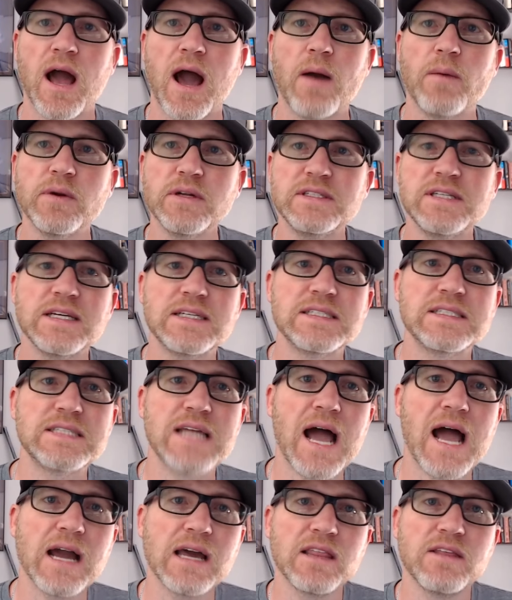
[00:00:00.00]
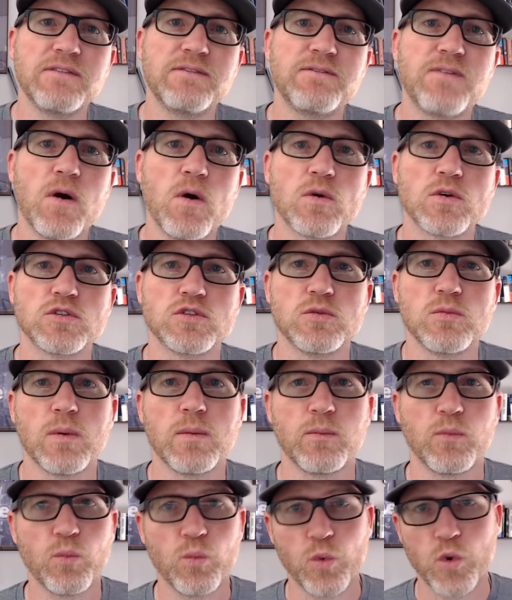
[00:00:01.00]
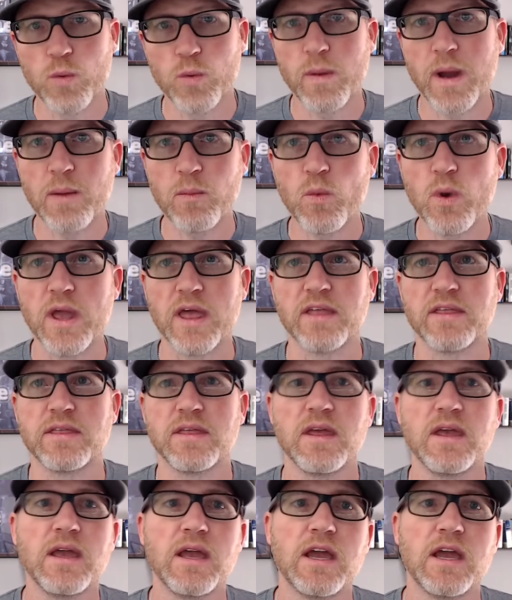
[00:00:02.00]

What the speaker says: I want to take stock of the folks whom I'm with